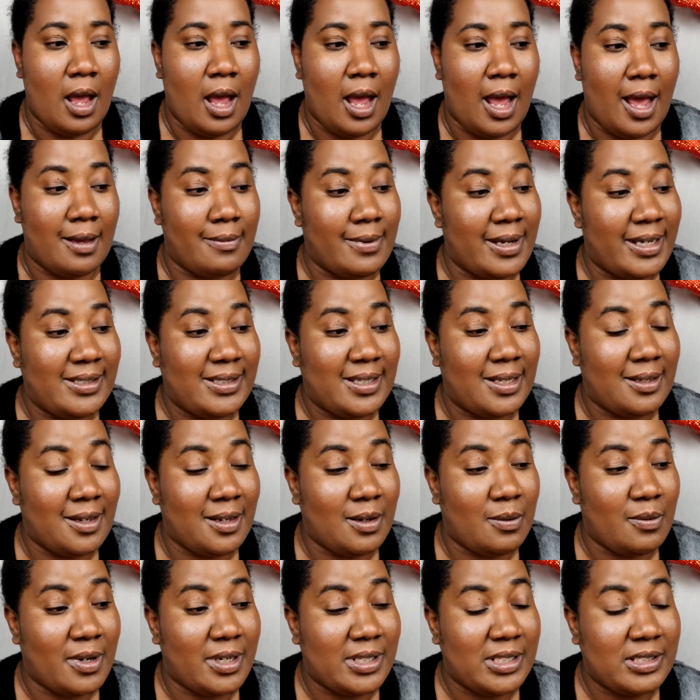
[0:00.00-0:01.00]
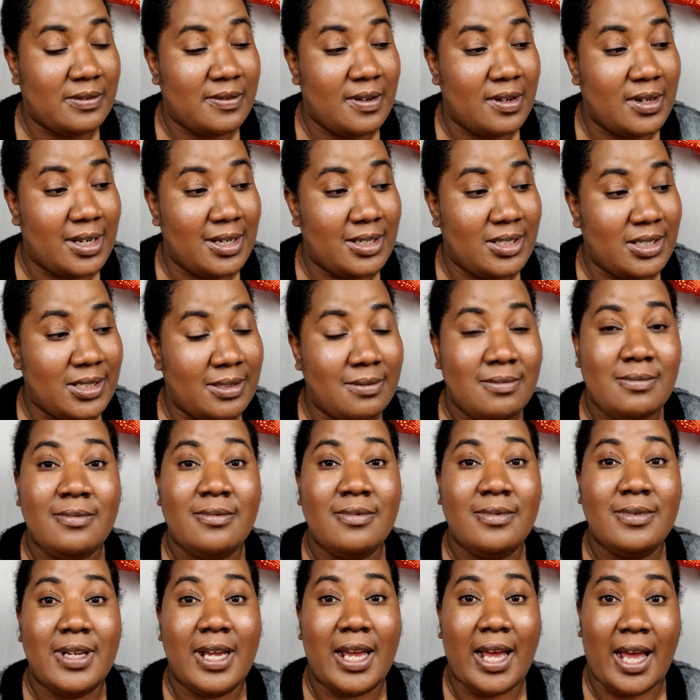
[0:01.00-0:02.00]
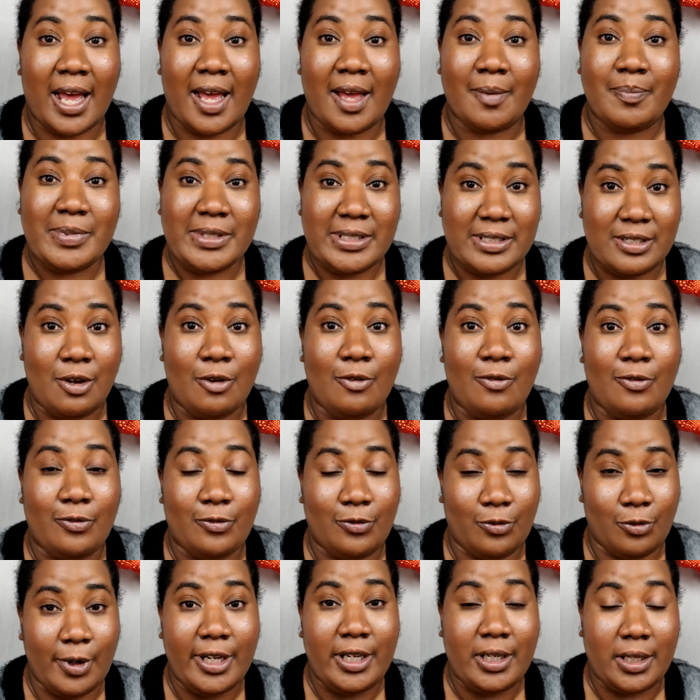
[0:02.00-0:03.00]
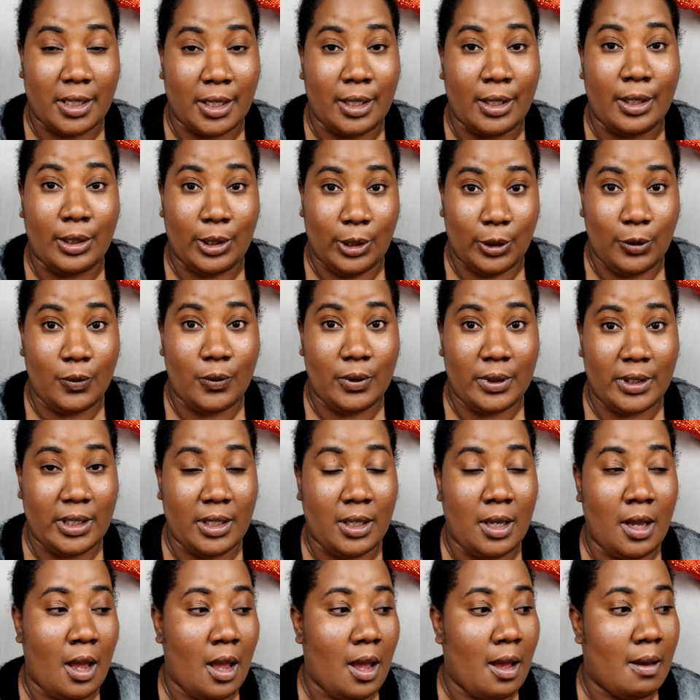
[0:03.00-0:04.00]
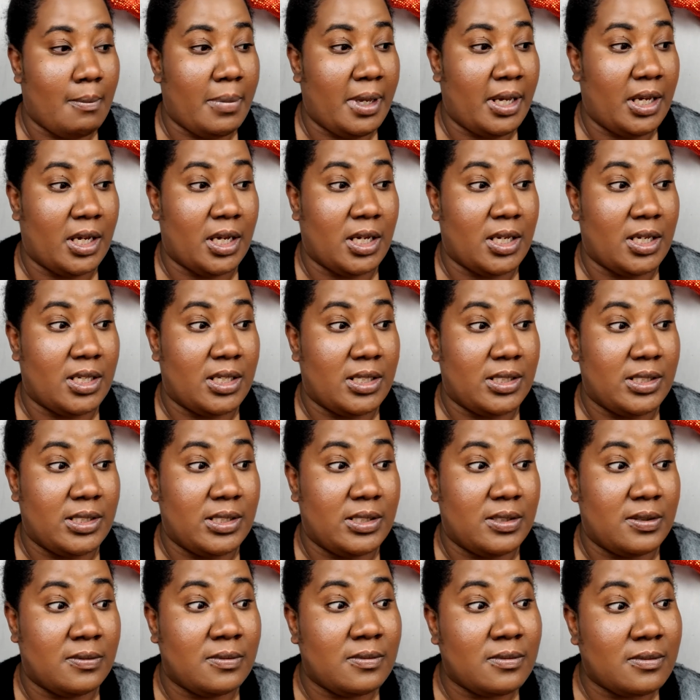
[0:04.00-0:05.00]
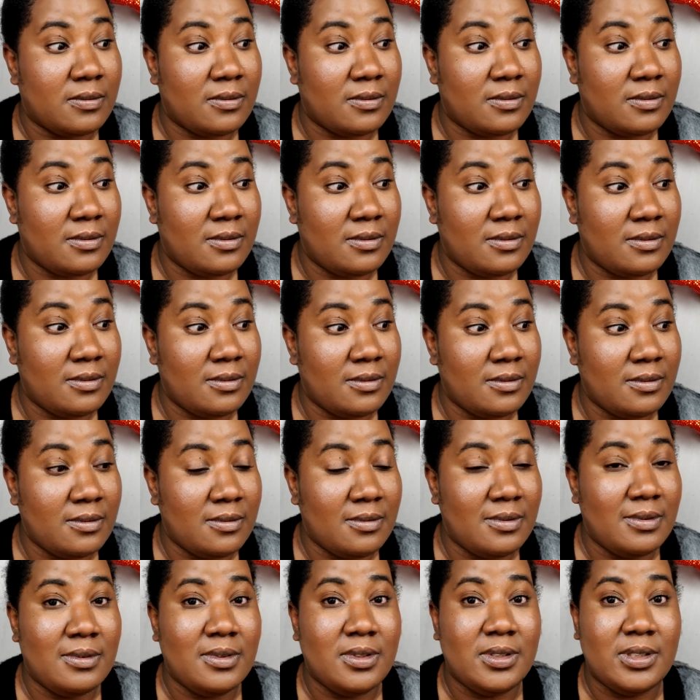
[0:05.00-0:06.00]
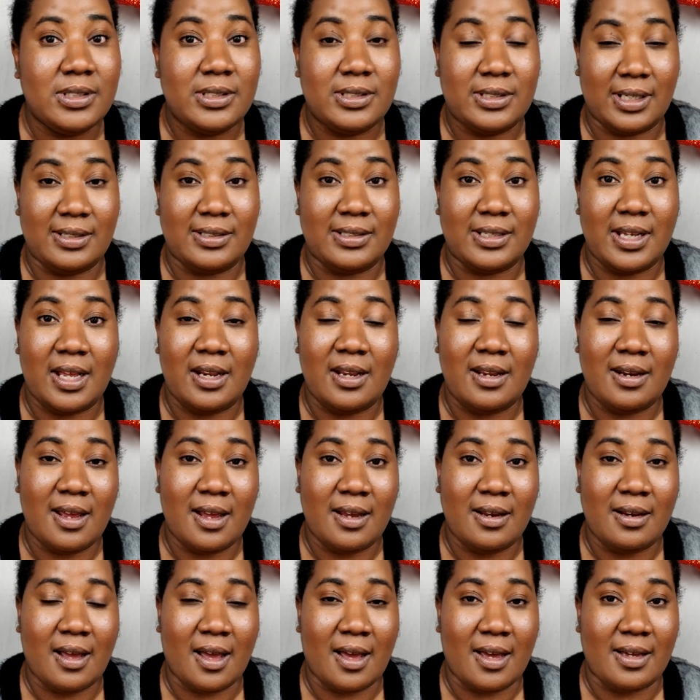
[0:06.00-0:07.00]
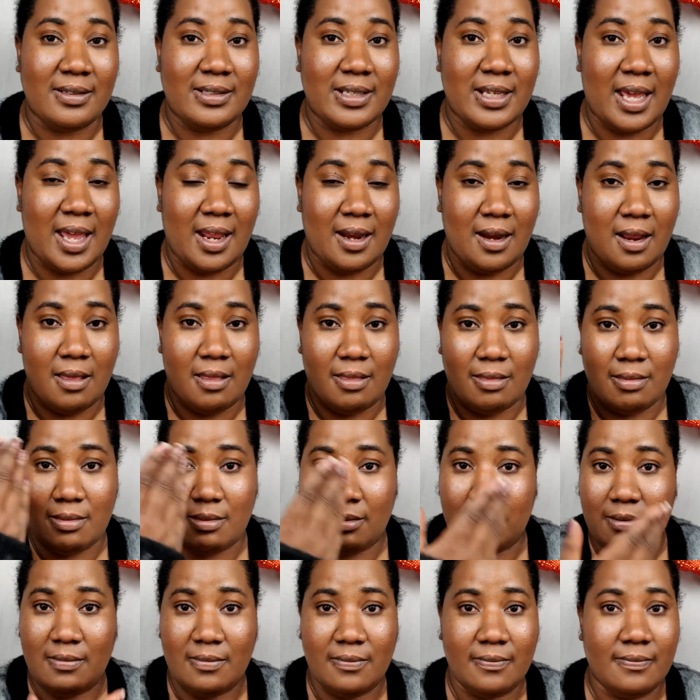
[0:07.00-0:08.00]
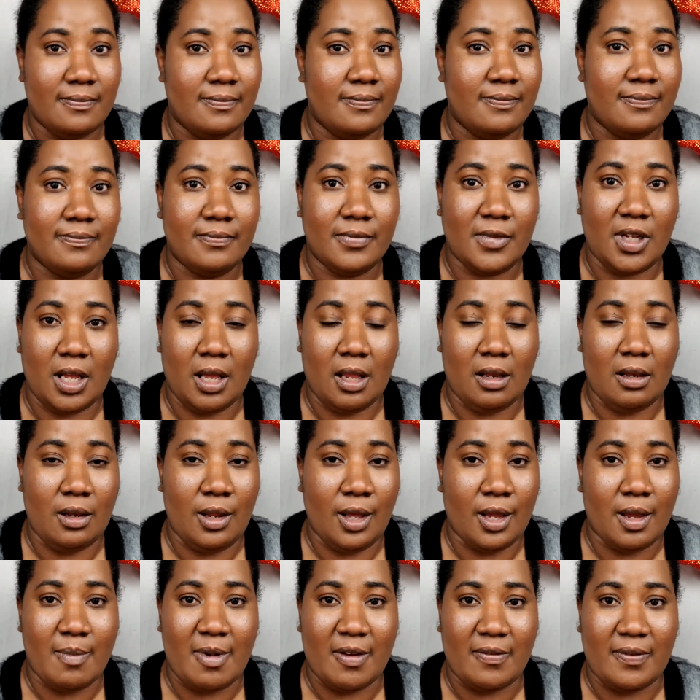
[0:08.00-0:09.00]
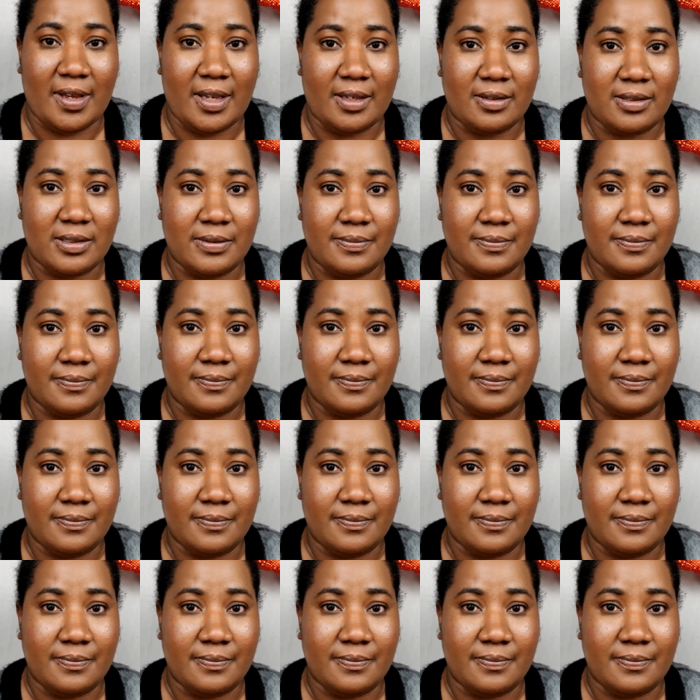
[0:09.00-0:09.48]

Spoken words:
Am I still gonna wear this foundation? Abso-freaking-lutely, because $6.99, guys, and look at my face.